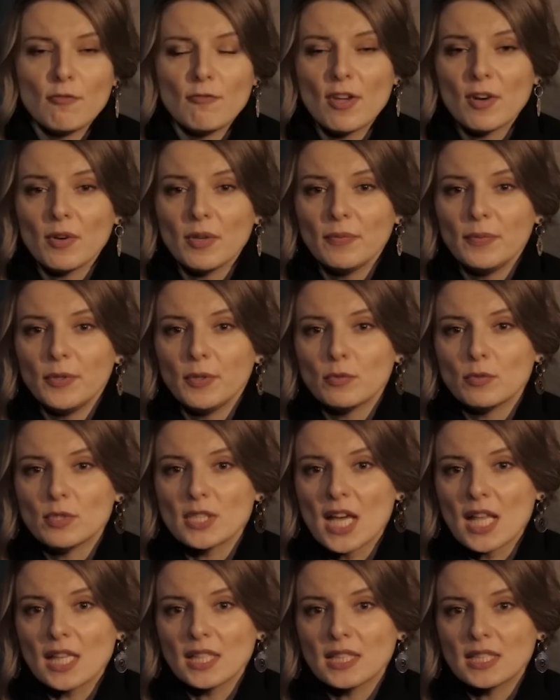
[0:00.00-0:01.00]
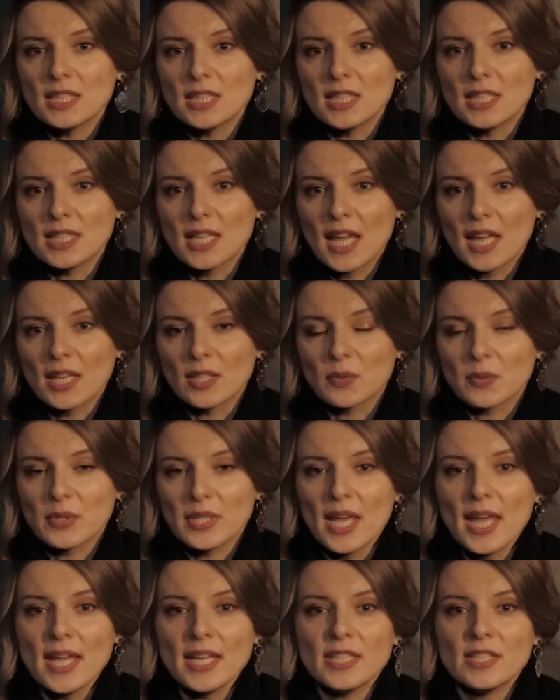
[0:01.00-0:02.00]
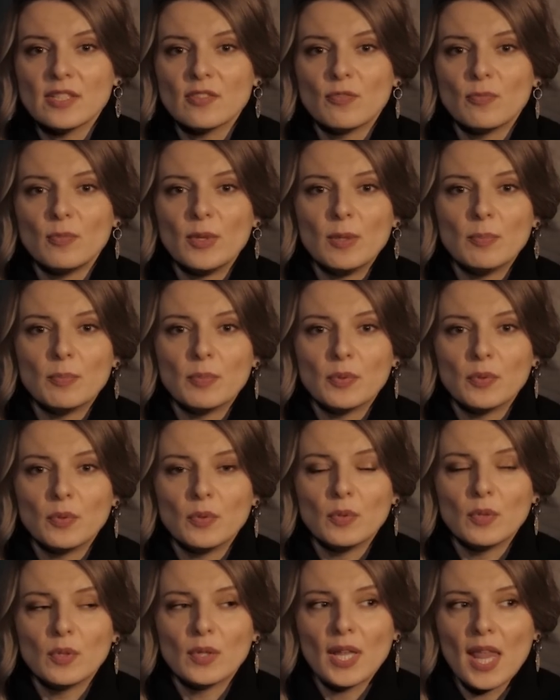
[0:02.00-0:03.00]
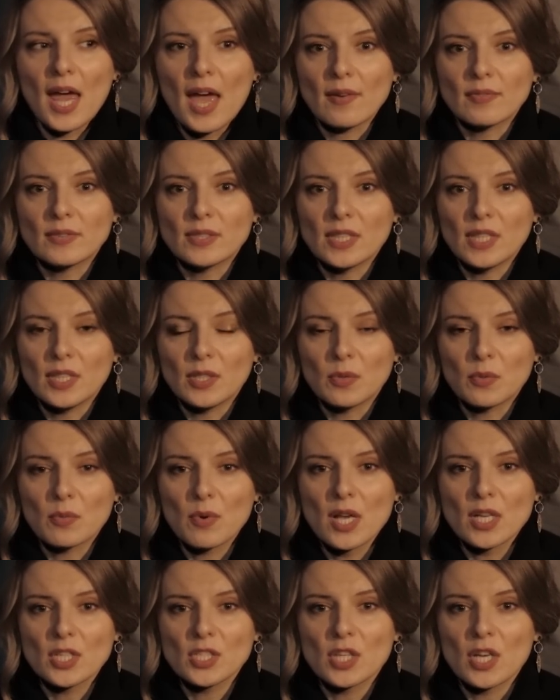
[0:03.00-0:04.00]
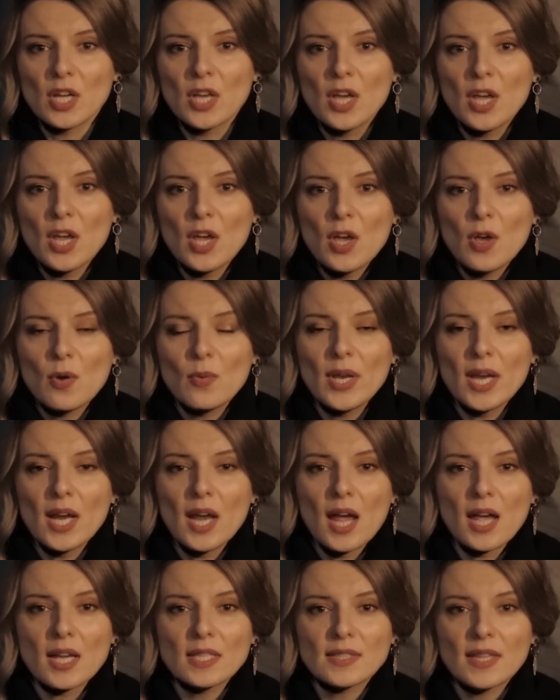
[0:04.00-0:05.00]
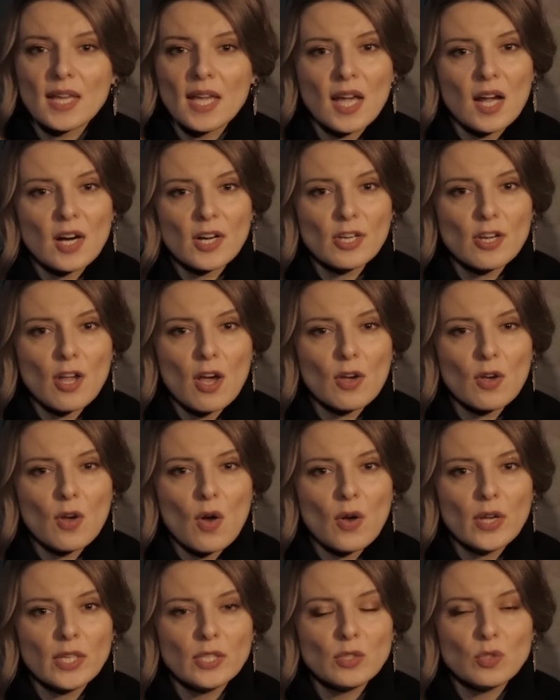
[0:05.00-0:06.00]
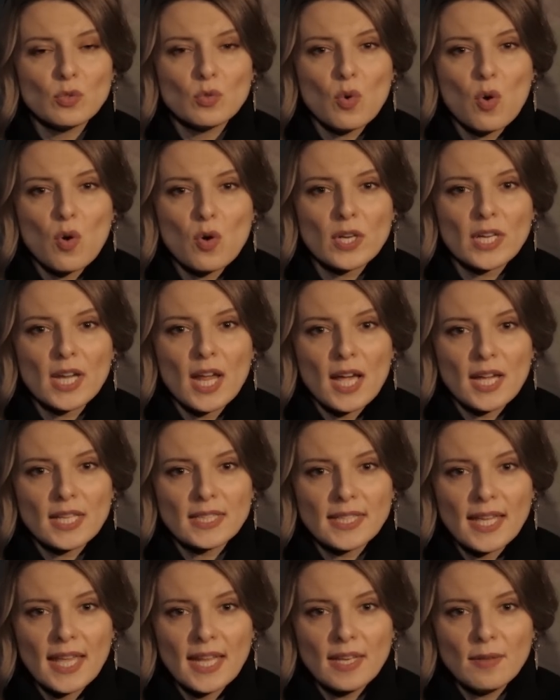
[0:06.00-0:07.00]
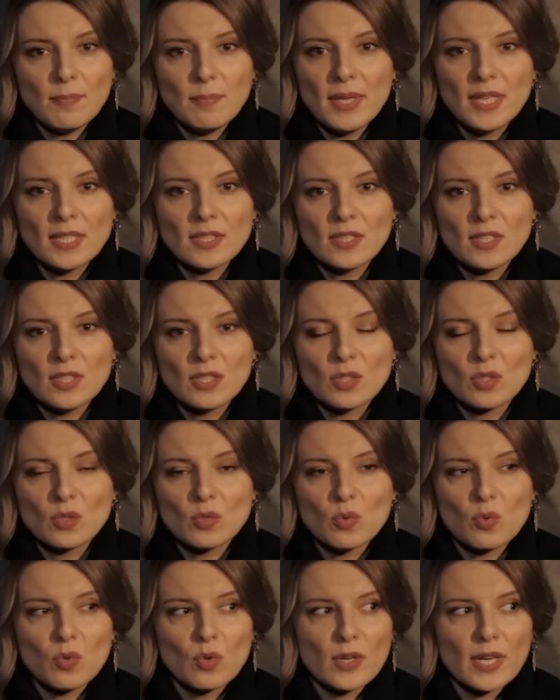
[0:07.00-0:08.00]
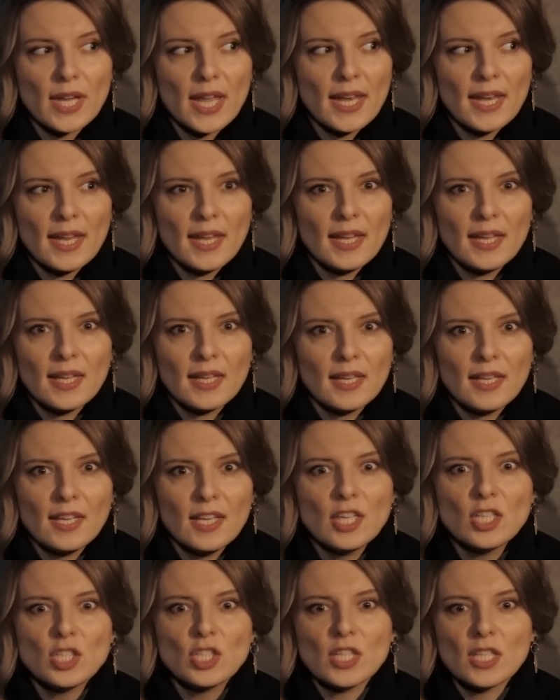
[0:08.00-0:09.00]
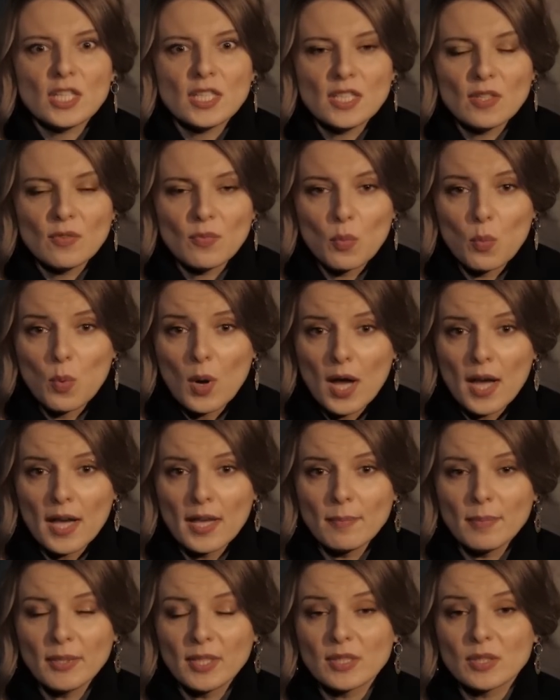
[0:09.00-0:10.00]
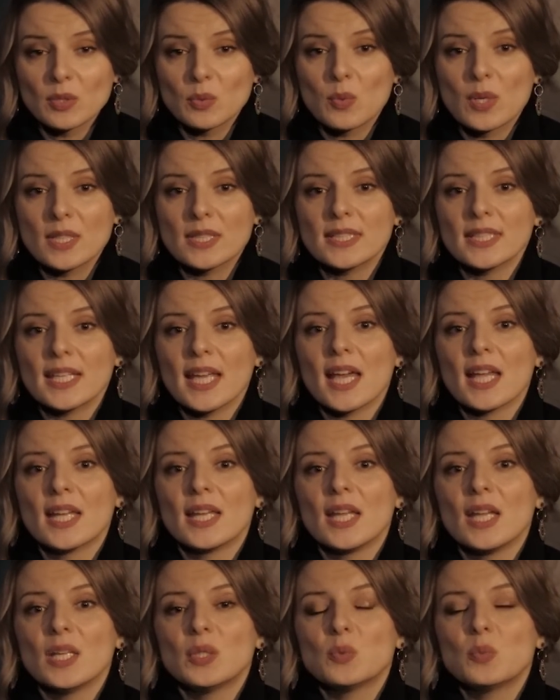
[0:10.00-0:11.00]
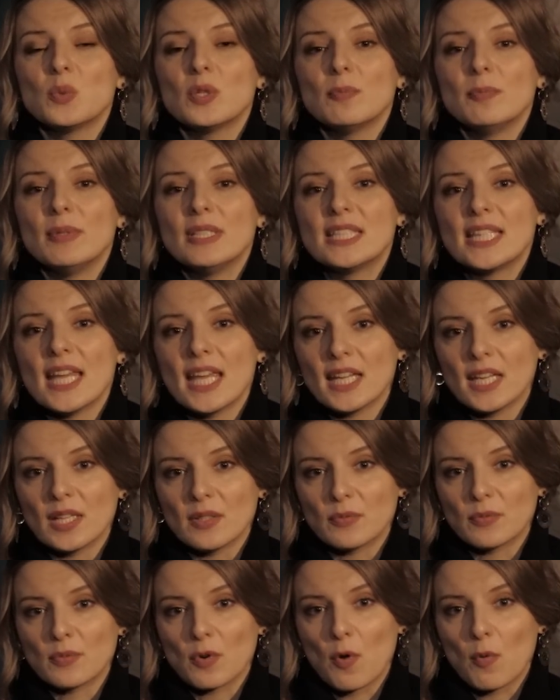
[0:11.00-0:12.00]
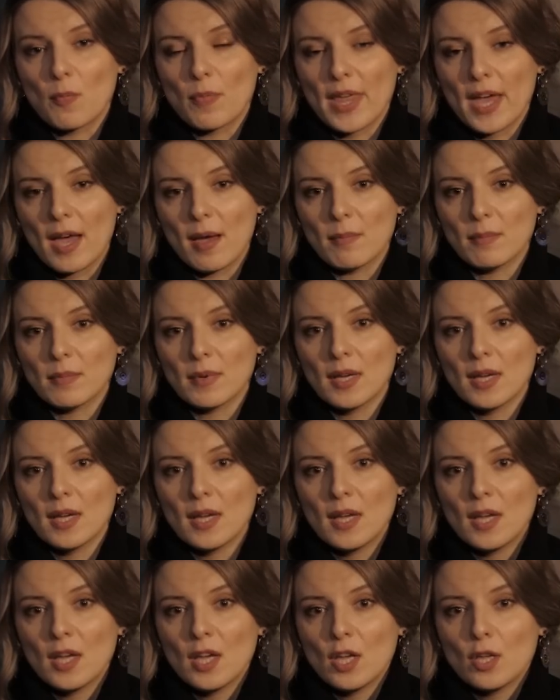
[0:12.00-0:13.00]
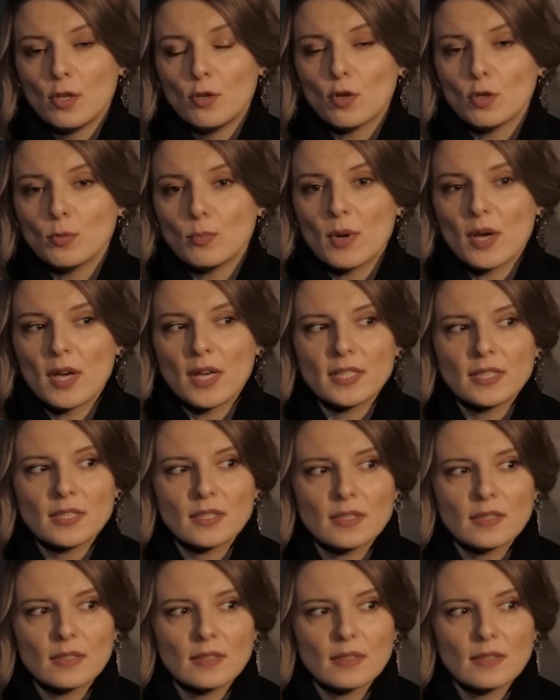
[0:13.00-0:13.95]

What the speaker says: Very few talented and creative people left in Russia realize they are not going to organize any business or any initiative. Why? Because once again, it will be taken from them. Not by